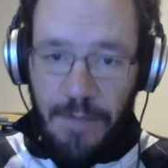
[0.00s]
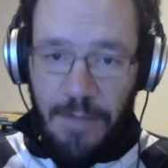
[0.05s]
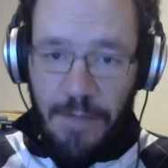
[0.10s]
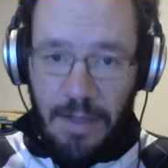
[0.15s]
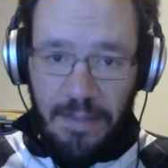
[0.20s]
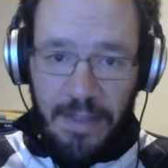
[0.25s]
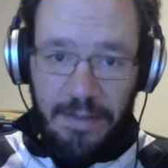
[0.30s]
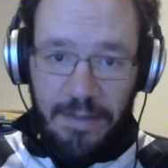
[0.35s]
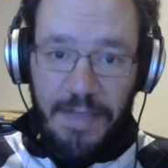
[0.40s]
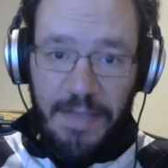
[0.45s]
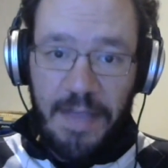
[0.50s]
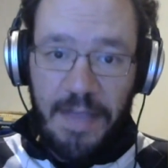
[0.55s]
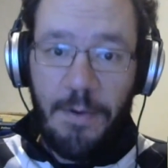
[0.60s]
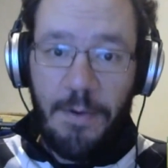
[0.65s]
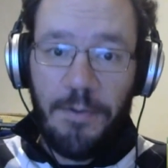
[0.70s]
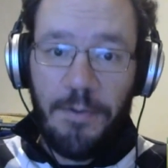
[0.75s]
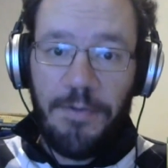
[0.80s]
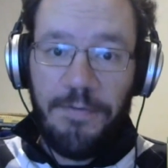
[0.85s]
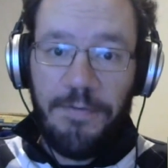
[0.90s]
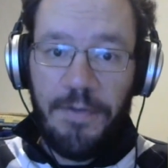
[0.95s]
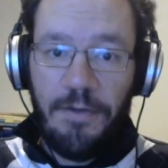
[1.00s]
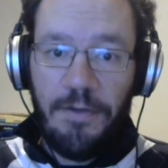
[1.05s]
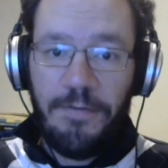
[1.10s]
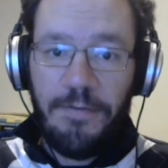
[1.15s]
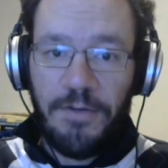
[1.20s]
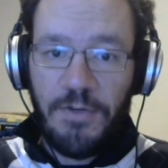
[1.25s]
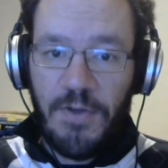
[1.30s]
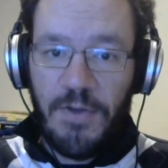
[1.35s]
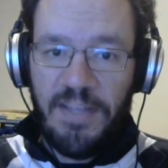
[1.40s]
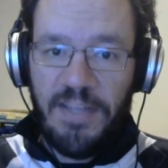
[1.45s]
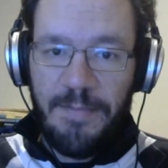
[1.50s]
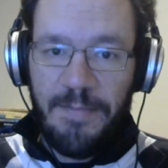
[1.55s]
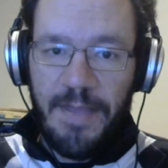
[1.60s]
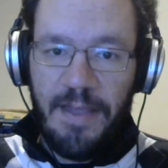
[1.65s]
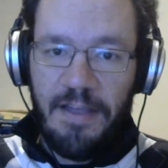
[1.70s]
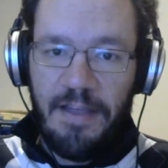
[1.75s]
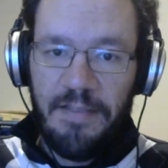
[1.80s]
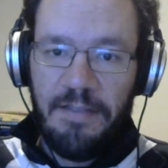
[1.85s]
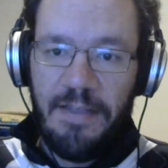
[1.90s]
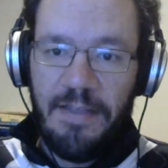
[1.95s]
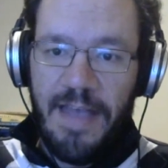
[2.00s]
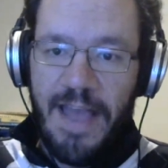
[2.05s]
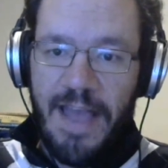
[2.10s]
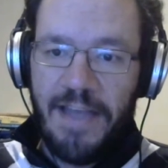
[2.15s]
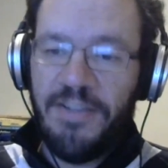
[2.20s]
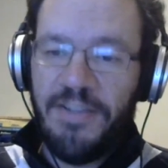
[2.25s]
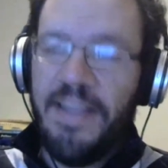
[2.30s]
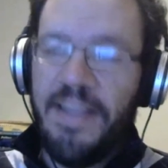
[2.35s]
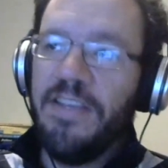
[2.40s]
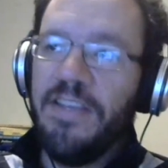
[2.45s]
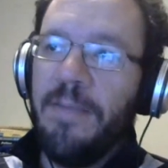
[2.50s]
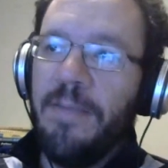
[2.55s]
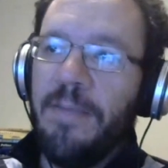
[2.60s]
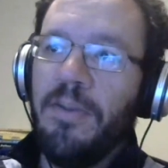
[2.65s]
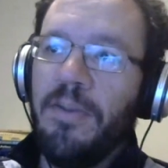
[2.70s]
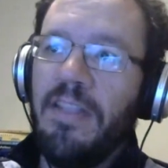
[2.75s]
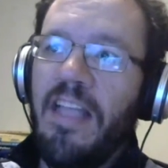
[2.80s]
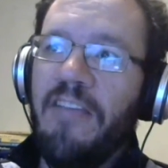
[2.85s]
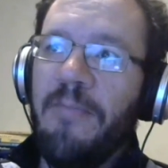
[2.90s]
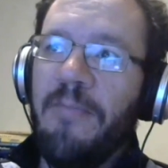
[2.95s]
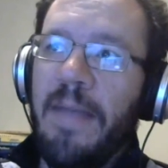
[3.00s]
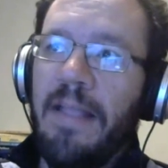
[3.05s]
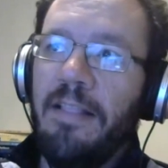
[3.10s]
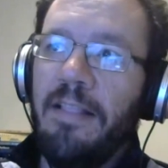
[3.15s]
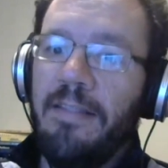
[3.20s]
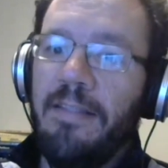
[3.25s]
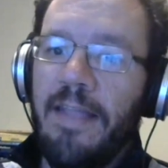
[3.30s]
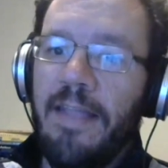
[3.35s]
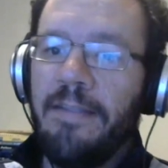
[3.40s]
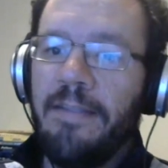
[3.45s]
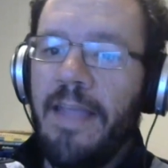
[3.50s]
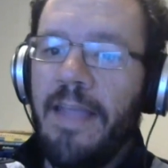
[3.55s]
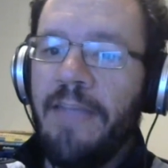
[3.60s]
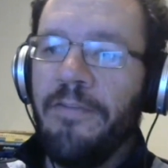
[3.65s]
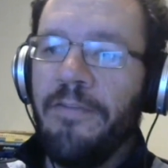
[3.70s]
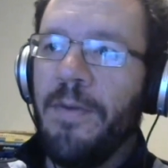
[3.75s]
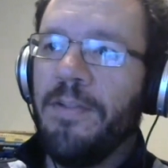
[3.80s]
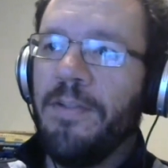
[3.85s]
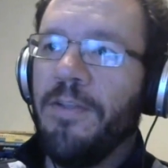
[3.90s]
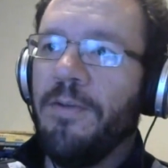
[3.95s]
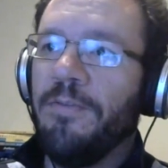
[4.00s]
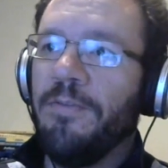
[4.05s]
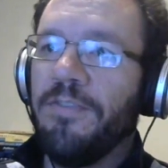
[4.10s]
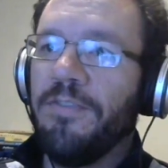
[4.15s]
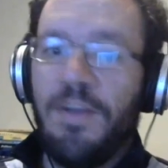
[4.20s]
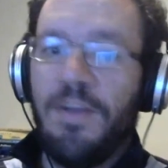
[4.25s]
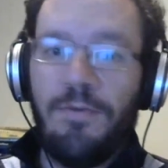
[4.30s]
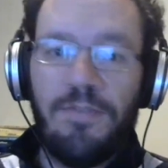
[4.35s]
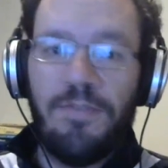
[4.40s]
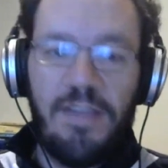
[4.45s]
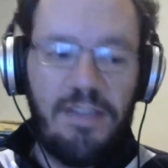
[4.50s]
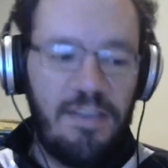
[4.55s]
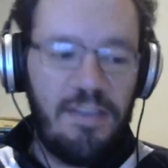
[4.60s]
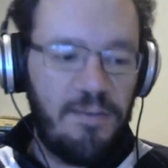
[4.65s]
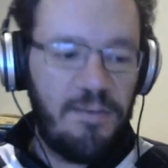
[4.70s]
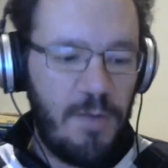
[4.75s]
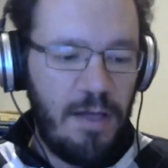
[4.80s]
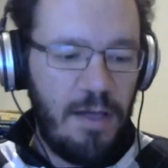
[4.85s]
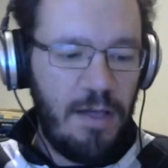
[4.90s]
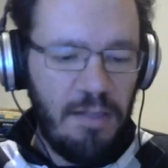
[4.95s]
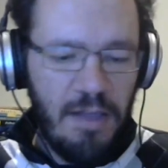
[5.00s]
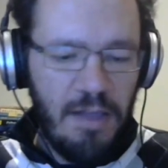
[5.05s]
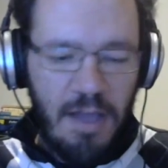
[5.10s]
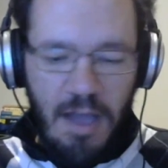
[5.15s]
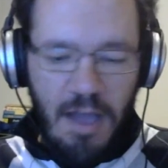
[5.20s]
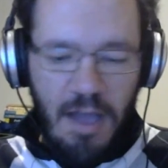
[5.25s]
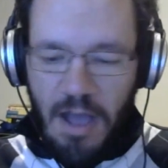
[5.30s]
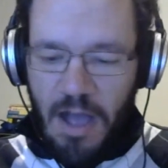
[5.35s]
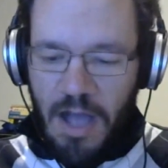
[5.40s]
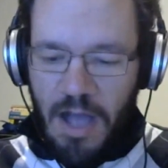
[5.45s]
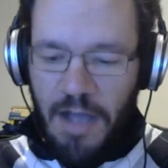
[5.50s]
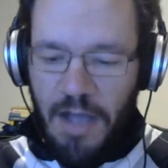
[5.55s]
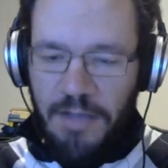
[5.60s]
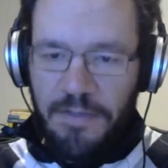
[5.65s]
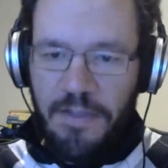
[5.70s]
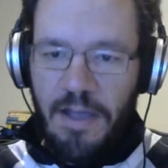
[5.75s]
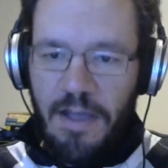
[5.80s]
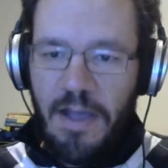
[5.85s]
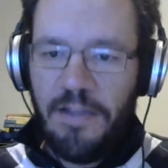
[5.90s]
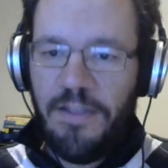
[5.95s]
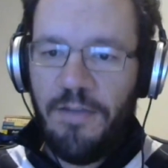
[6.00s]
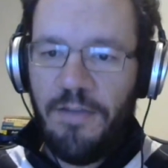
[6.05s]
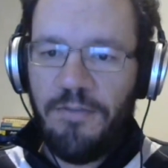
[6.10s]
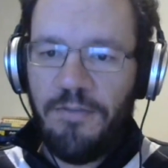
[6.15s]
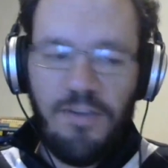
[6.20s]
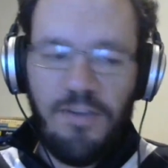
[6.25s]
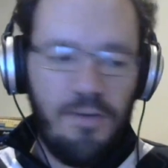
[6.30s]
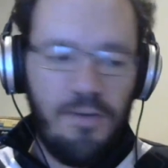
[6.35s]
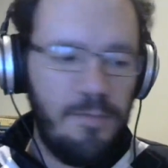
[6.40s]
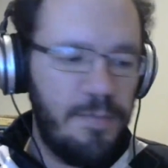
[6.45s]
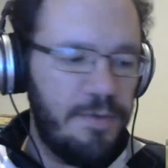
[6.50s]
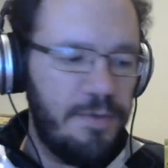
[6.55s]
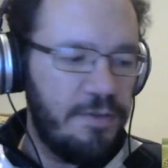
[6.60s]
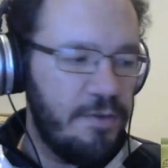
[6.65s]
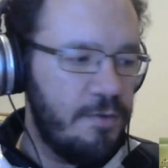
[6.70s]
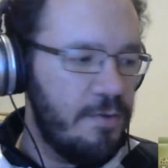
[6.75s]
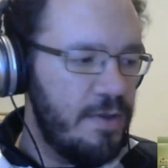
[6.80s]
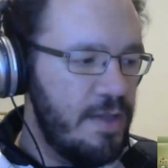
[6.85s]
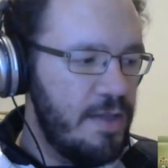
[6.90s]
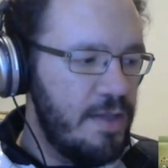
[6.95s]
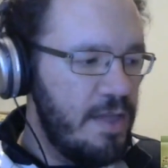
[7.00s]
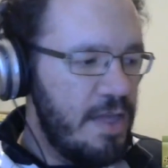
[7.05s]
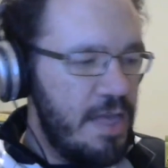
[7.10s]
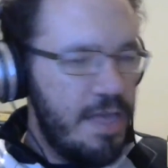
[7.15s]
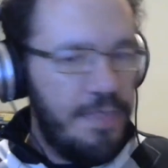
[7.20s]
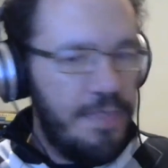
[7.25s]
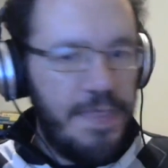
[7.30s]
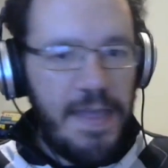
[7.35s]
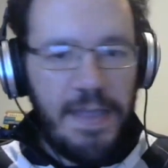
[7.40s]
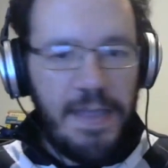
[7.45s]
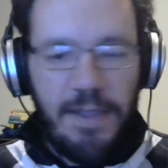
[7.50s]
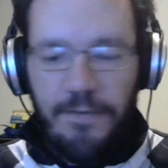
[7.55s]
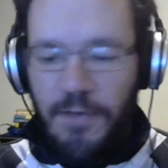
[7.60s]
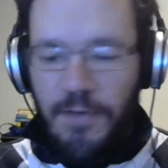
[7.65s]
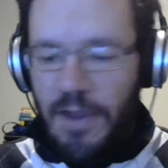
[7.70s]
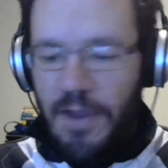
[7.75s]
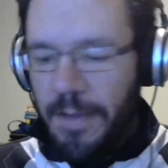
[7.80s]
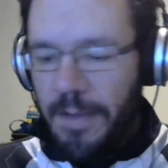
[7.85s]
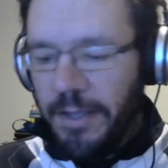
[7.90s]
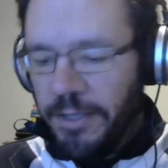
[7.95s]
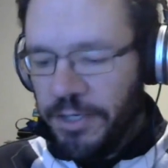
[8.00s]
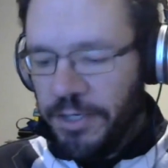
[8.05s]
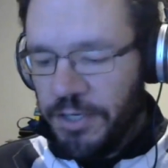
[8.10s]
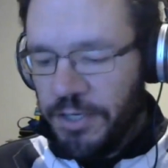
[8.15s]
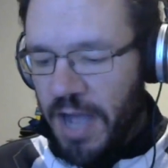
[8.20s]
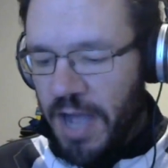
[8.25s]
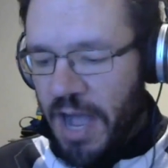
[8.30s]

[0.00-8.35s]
like to thank both of you for joining me on #Jeopardy Live Panel tonight. Everyone who tuned in as well on YouTube. So thank you very much.